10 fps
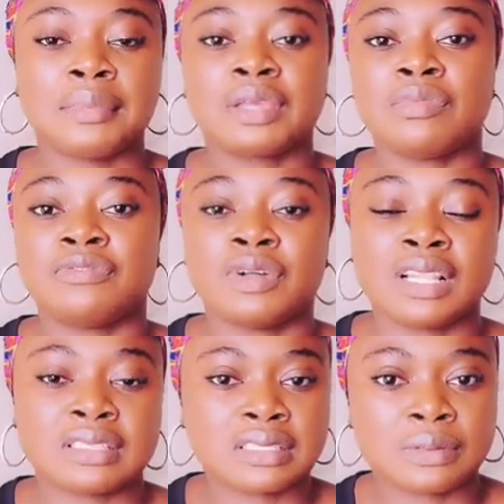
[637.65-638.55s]
make me
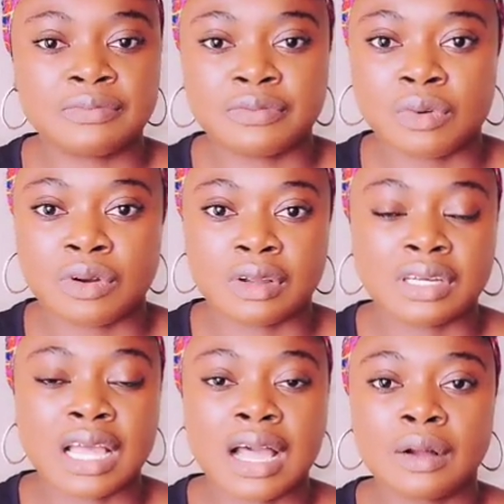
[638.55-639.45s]
fall asleep for
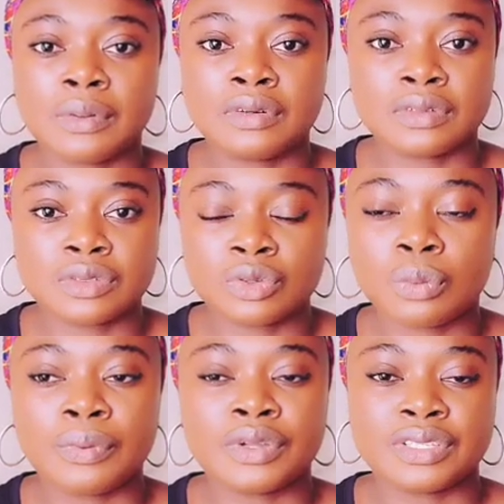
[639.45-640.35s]
an hour or
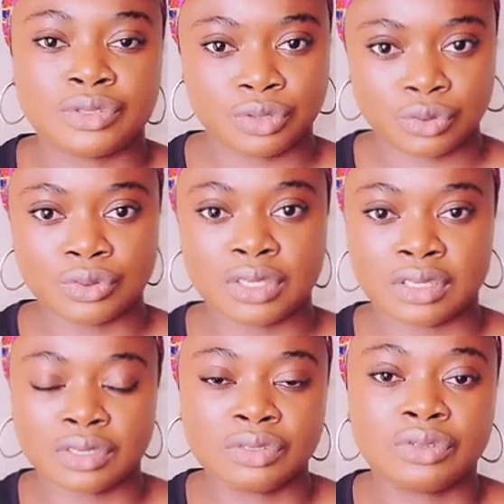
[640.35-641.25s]
so, but it's
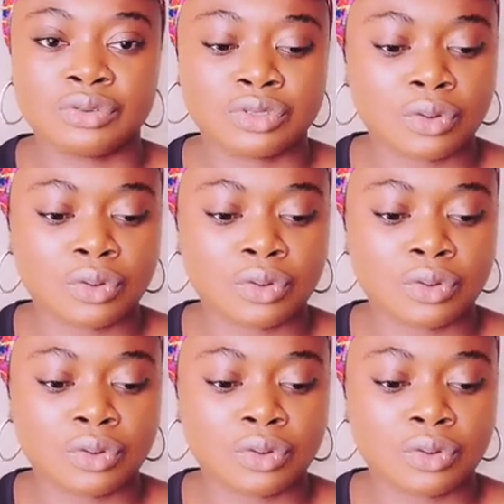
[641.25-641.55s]
soothing, you know.